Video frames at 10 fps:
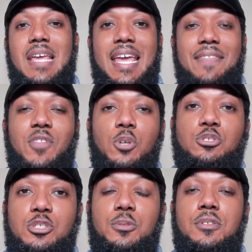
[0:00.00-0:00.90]
And those
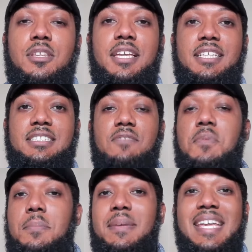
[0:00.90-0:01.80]
two things
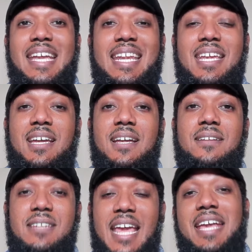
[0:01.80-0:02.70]
from the beginning
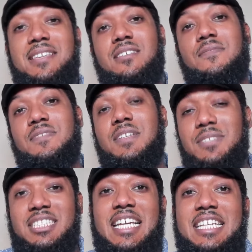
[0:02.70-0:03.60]
days of
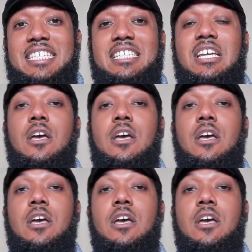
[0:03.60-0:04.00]
civilization